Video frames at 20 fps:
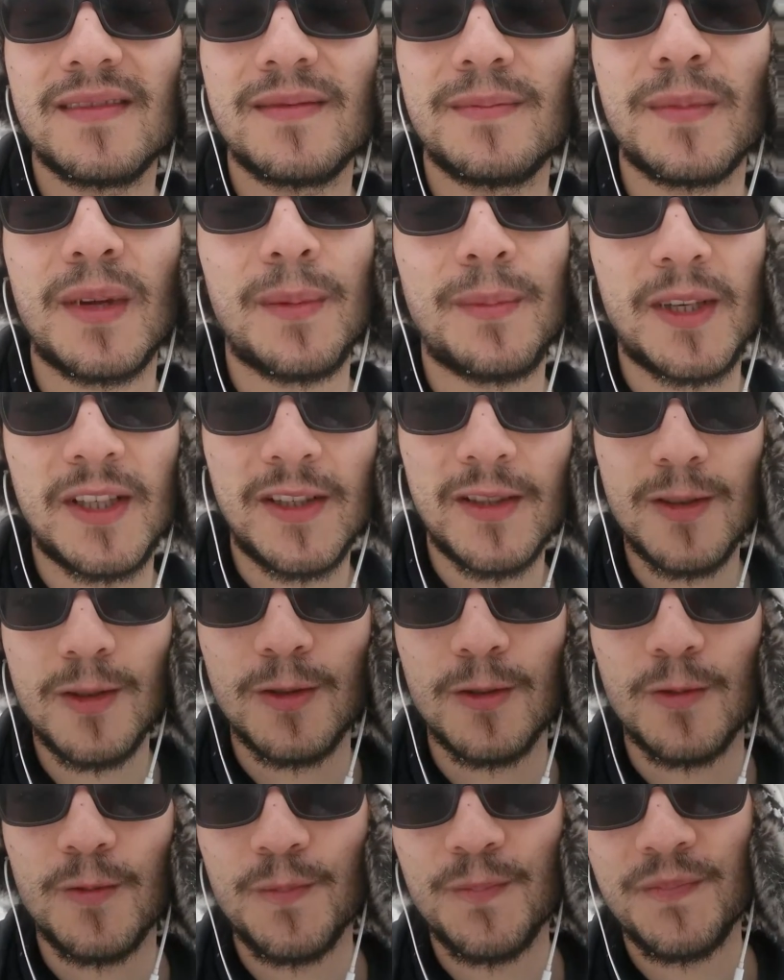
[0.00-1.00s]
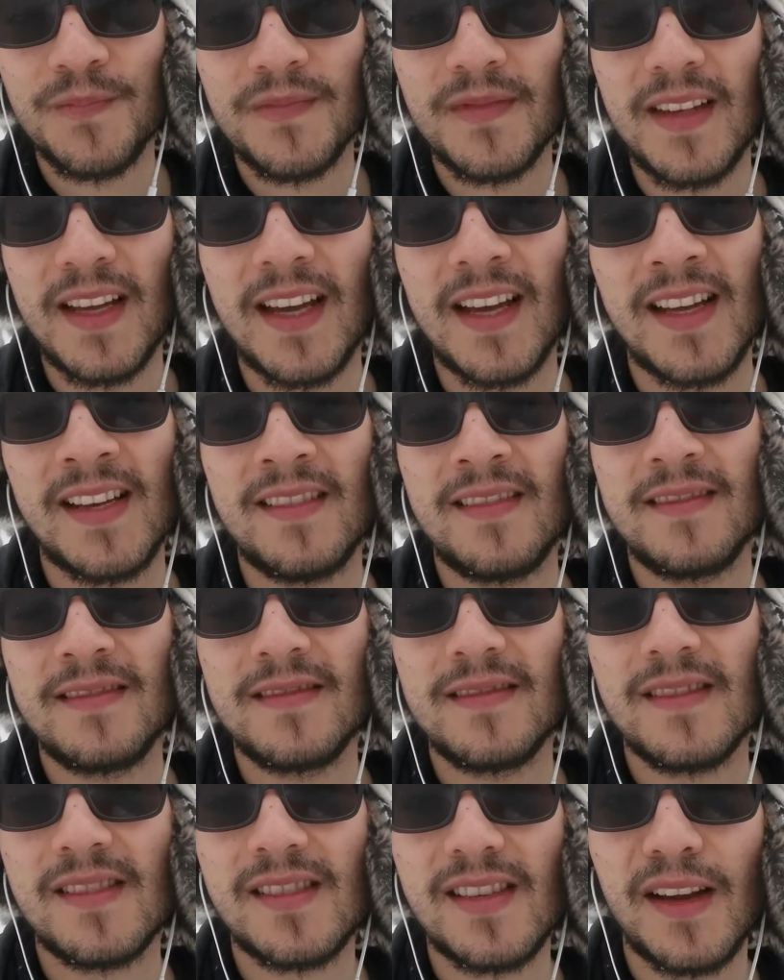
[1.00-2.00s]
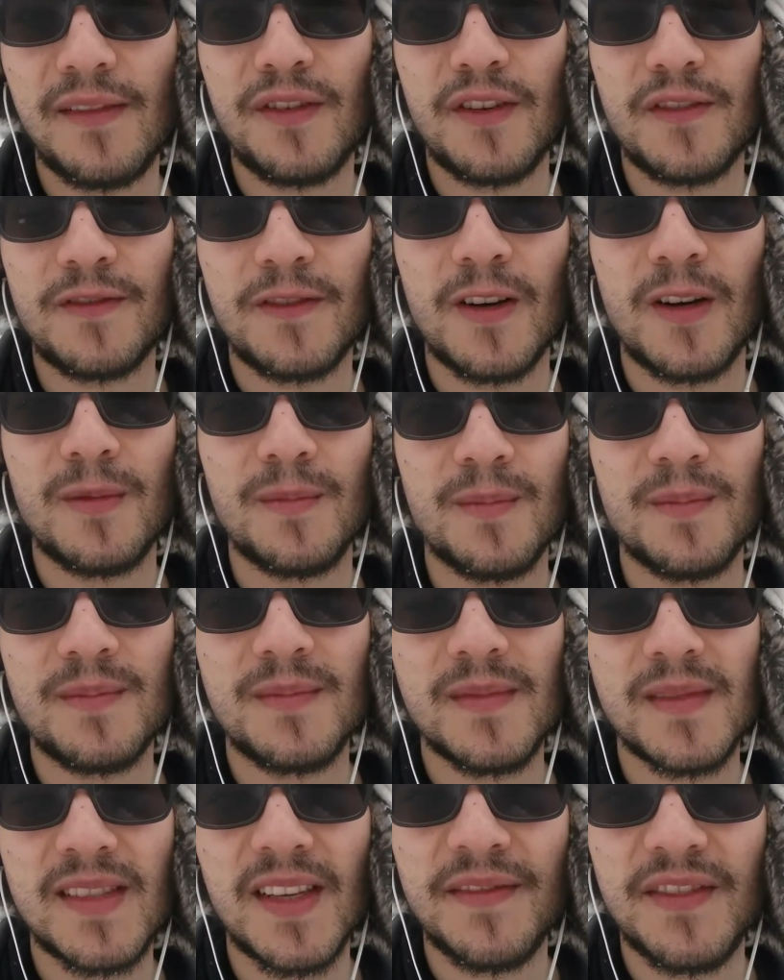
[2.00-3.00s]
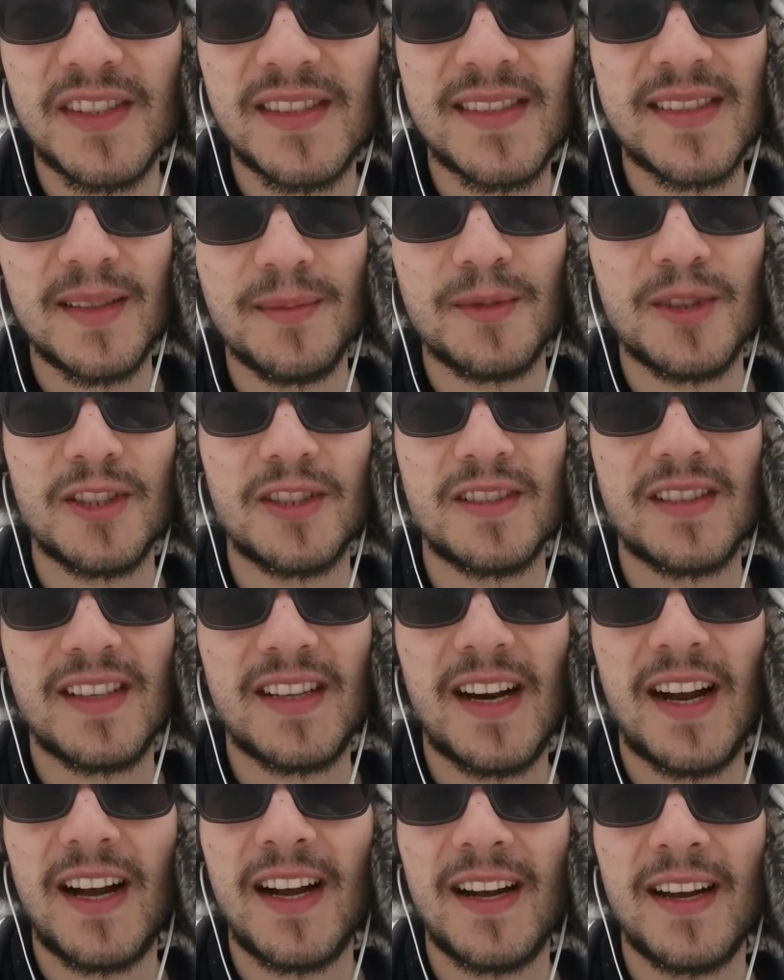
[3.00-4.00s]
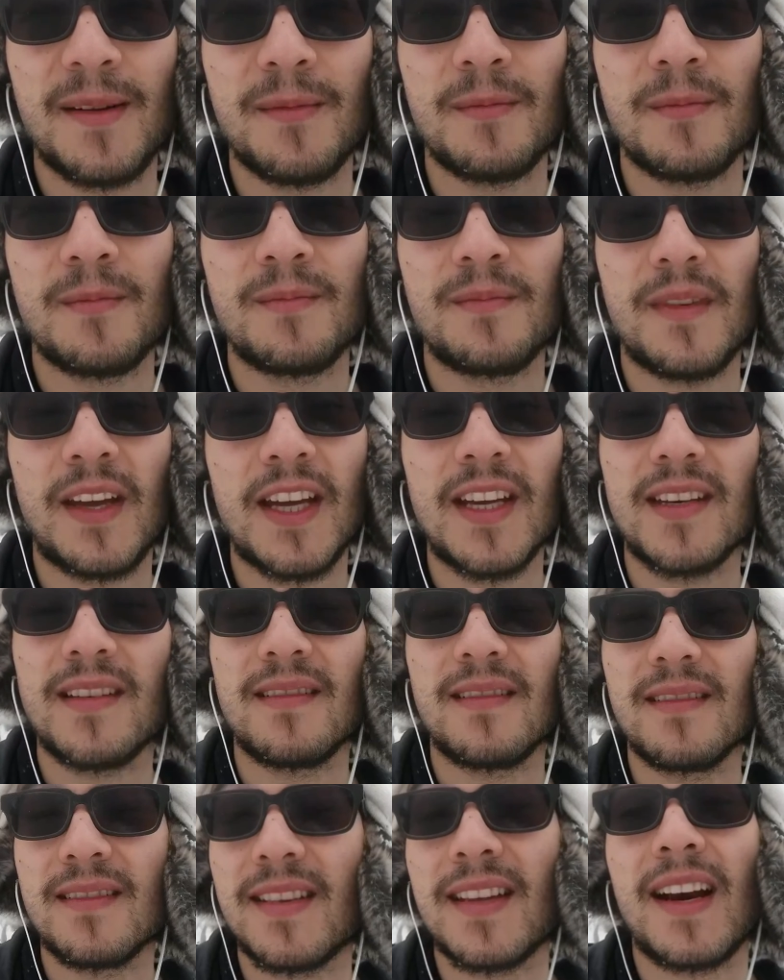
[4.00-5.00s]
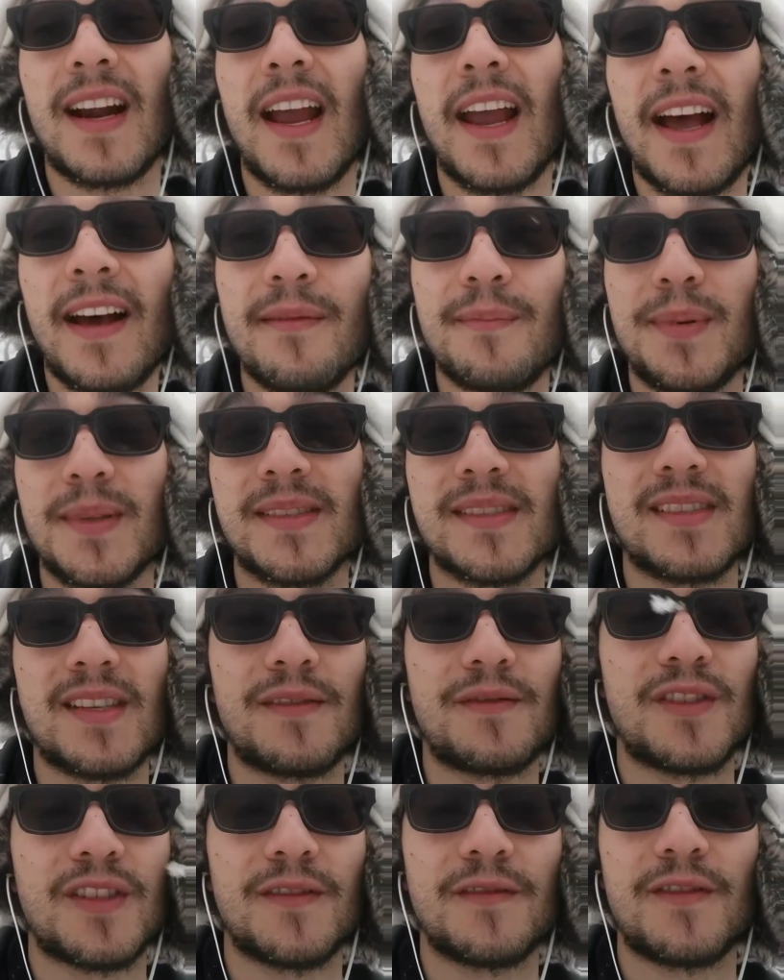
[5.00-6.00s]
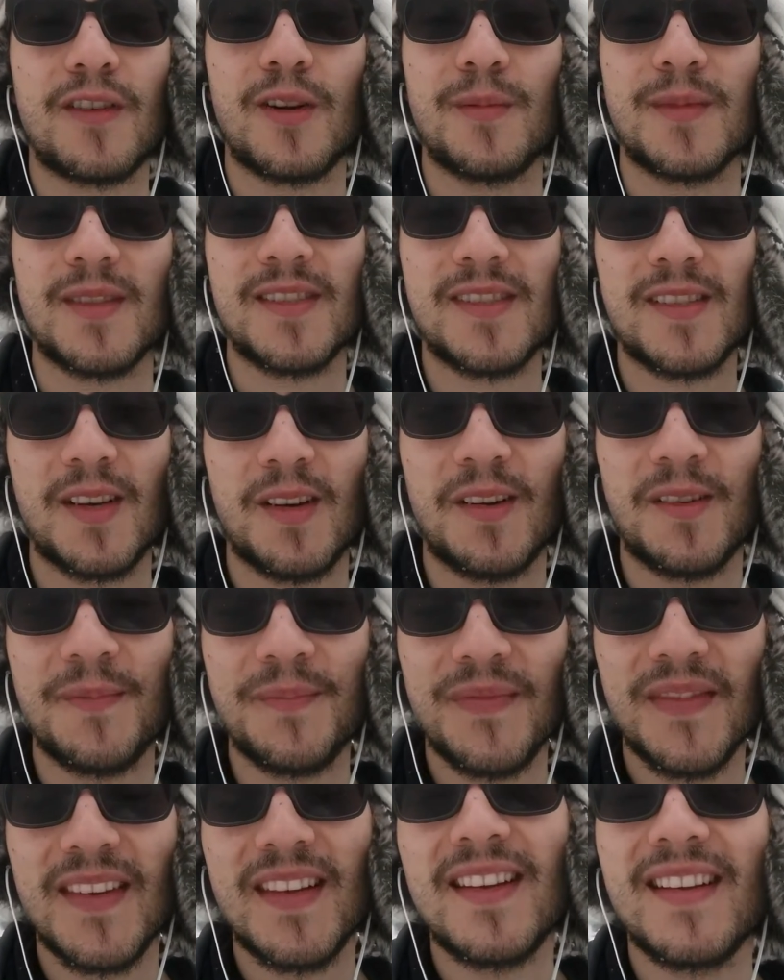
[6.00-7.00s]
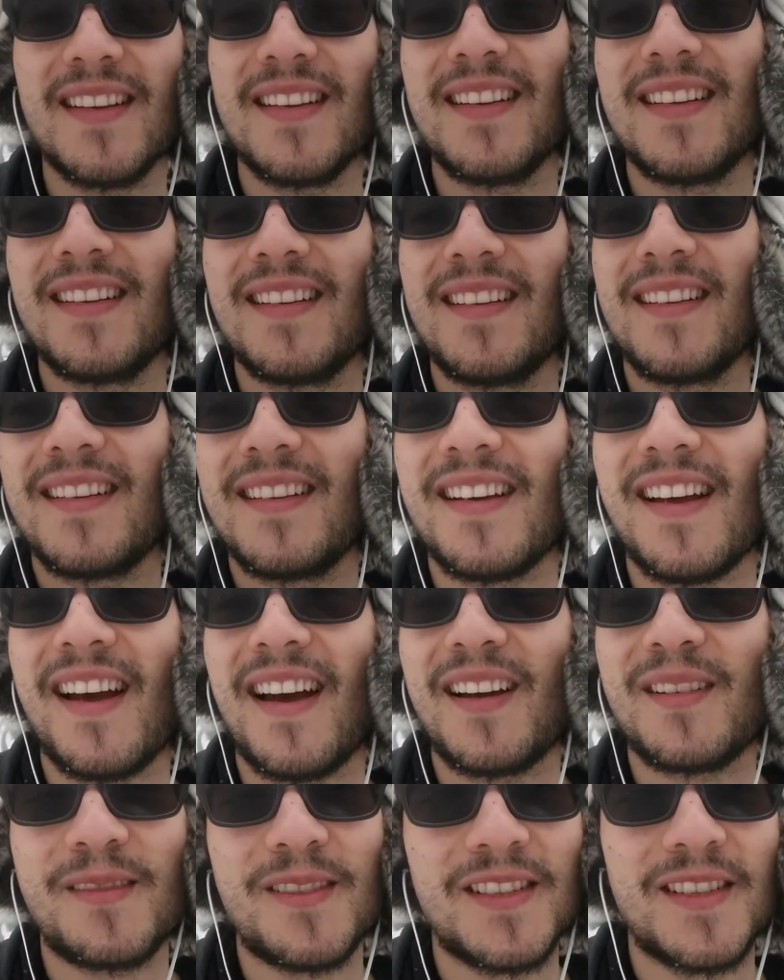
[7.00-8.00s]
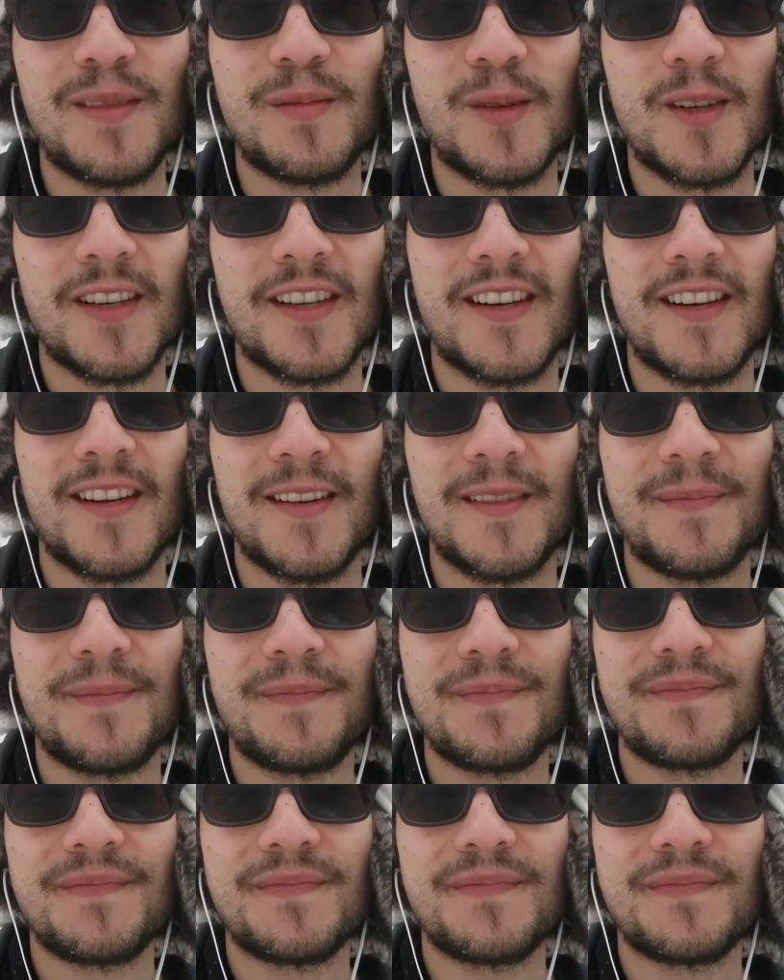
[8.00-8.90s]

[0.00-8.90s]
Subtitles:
maybe you, that suffer from something similar that I have been suffering from. So I really want to